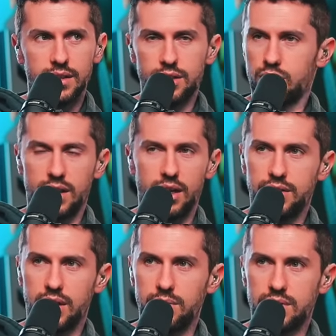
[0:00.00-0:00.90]
the trailer. I
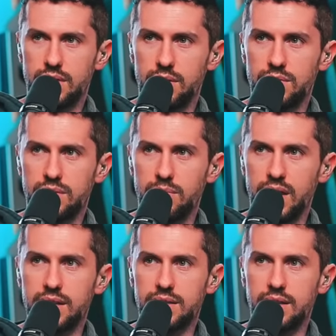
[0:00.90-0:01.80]
thought it was
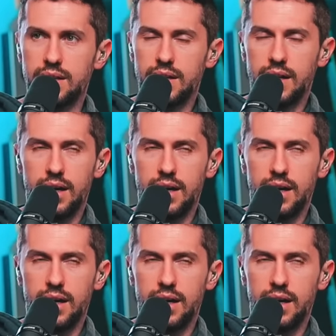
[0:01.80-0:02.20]
amazing.